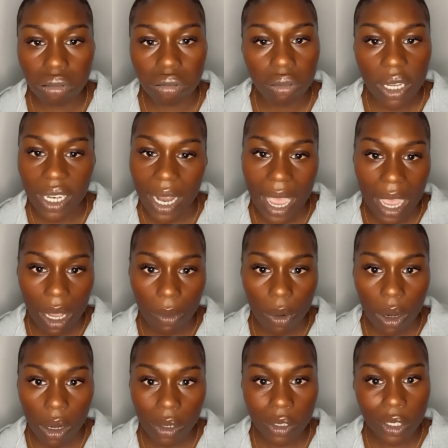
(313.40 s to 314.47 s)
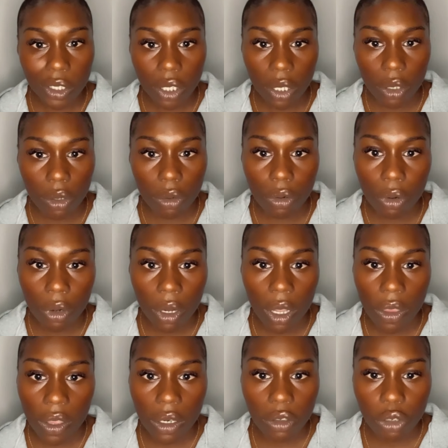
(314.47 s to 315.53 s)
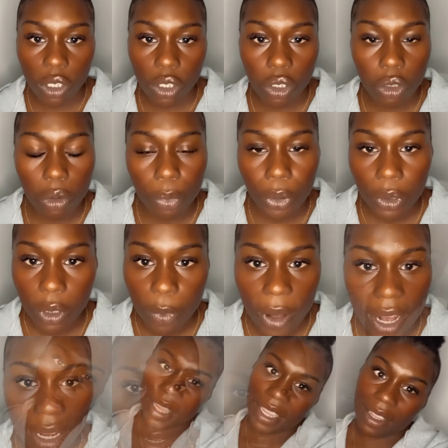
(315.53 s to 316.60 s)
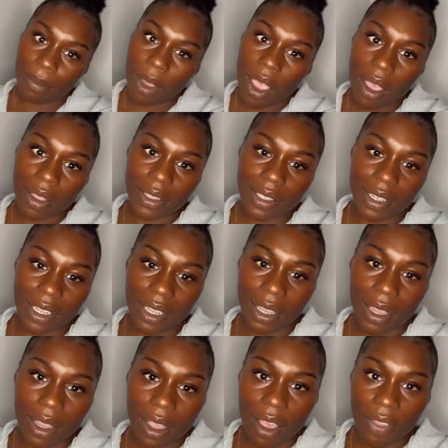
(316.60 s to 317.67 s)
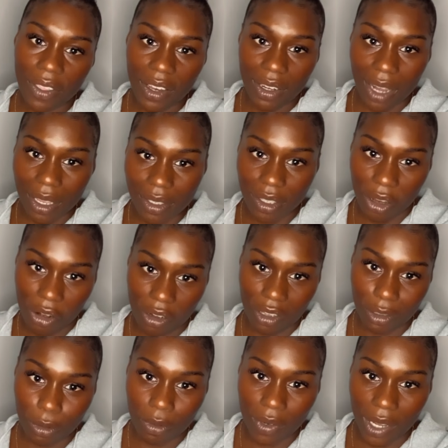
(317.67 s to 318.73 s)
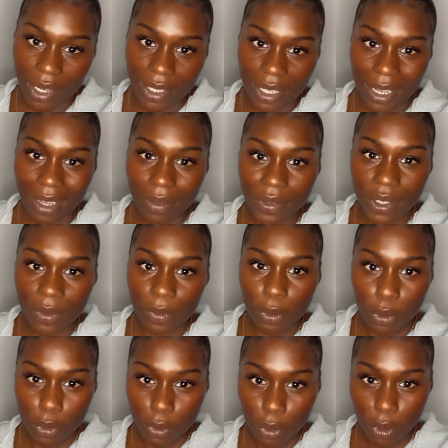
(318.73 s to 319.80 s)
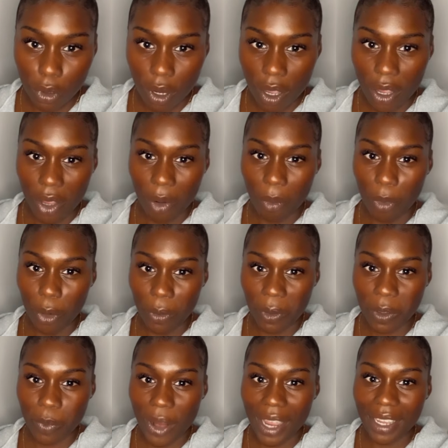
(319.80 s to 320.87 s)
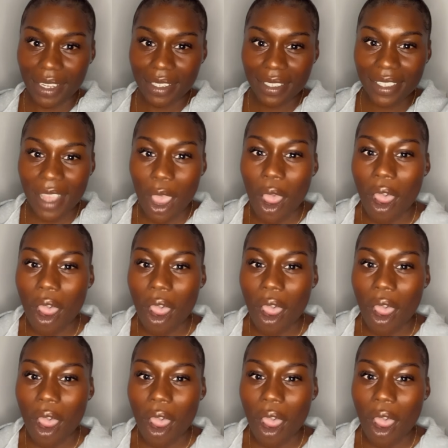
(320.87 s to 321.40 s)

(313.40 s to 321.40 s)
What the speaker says: an hour to 2 longer than traditional box braids. Me personally, I think that's the only sort of negatives for knotless braids.